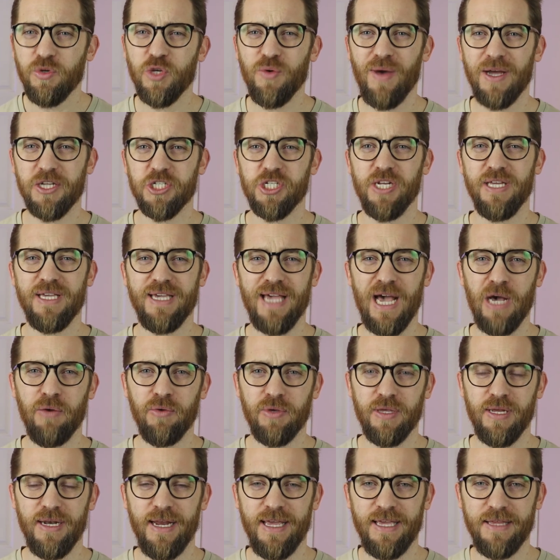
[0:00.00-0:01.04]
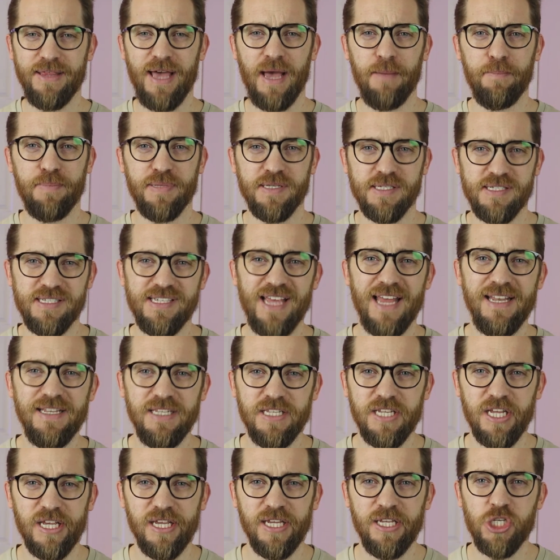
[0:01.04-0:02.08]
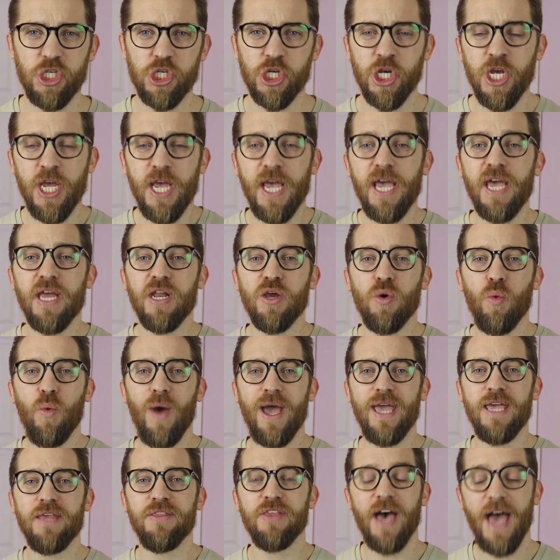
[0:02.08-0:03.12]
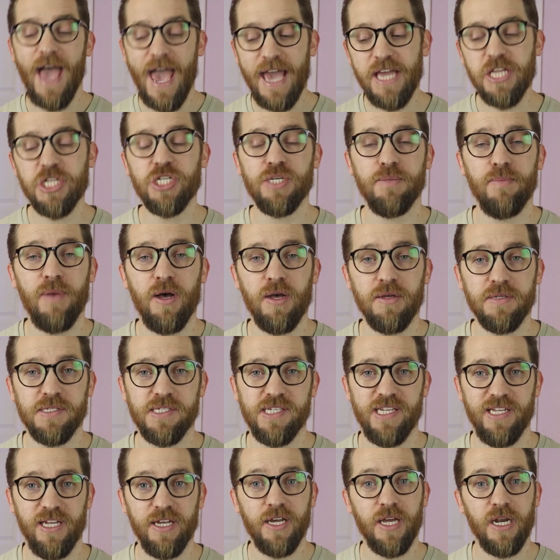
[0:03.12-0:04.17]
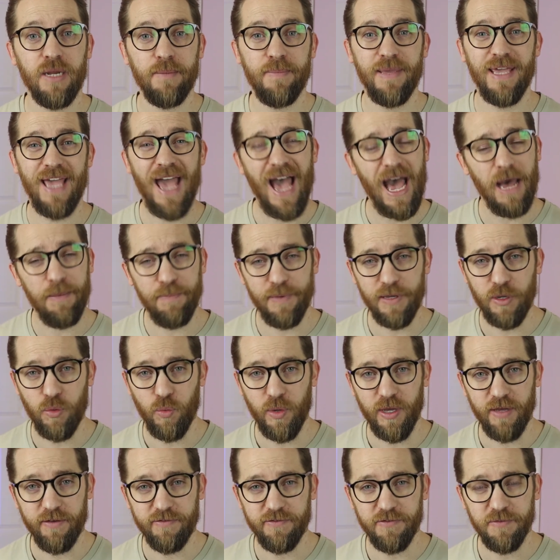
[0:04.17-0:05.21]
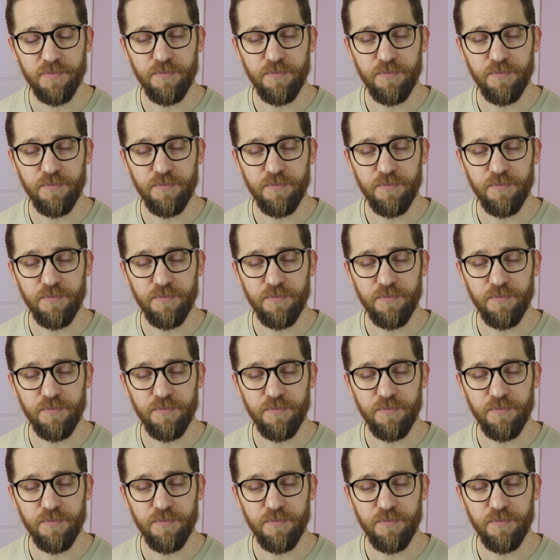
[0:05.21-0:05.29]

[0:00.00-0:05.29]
do you actually calculate that percentage in a way that HMRC are going to be happy with?